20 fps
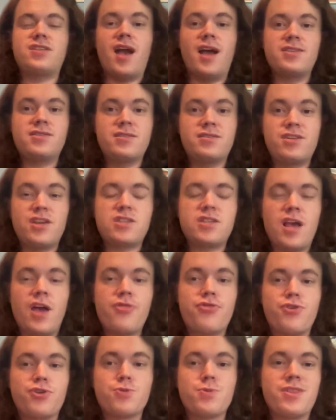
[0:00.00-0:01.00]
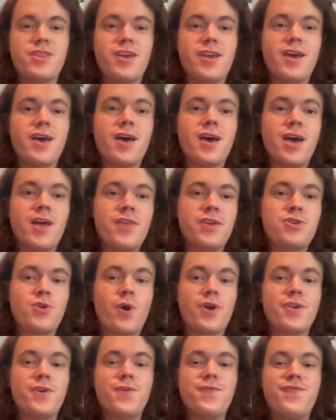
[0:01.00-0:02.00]
got through with the
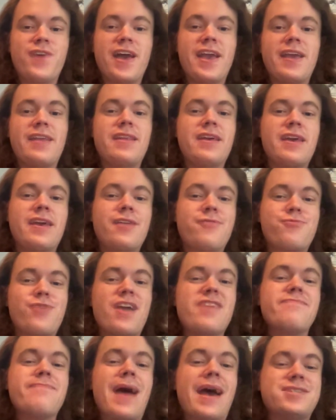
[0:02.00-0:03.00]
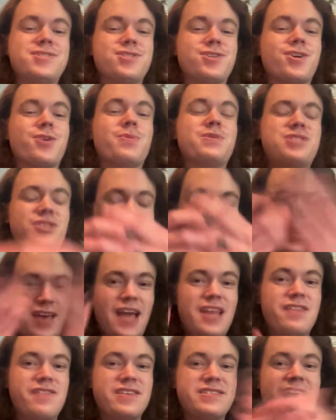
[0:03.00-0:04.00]
Doryu fight in Wraithmaster, which is
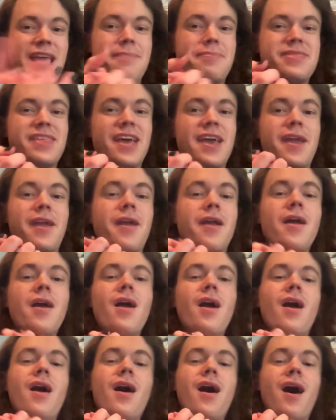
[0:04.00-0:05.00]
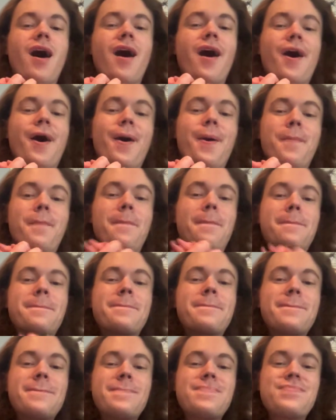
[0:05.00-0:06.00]
kind of the same thing.
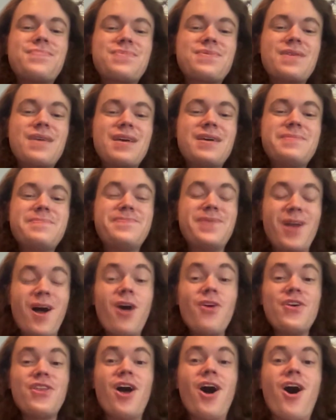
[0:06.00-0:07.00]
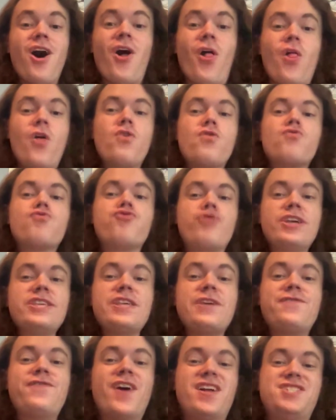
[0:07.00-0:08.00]
But all in all,
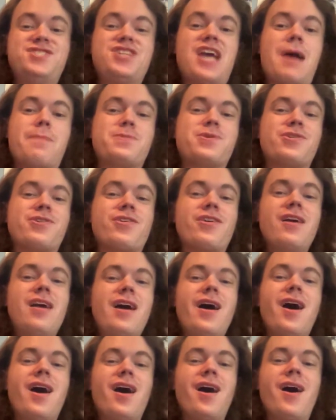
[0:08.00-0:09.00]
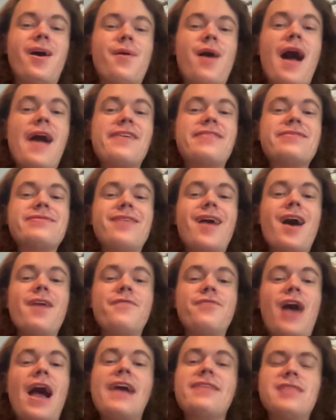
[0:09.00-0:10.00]
really fun chapter. I
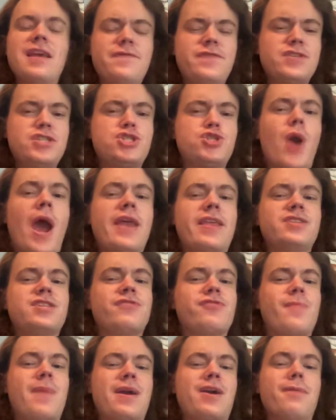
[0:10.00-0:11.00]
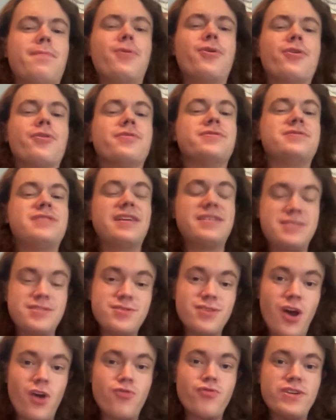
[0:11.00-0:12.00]
love the strategy Rebecca pulls.
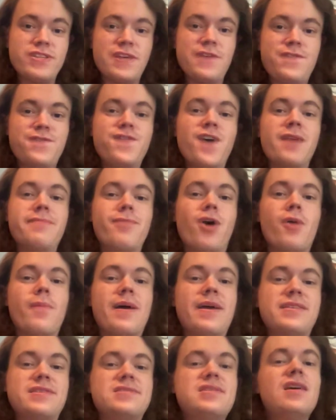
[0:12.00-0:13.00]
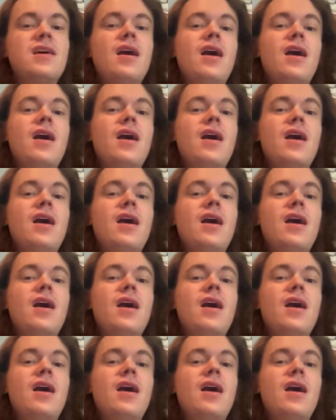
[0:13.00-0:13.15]
It's a really fun moment.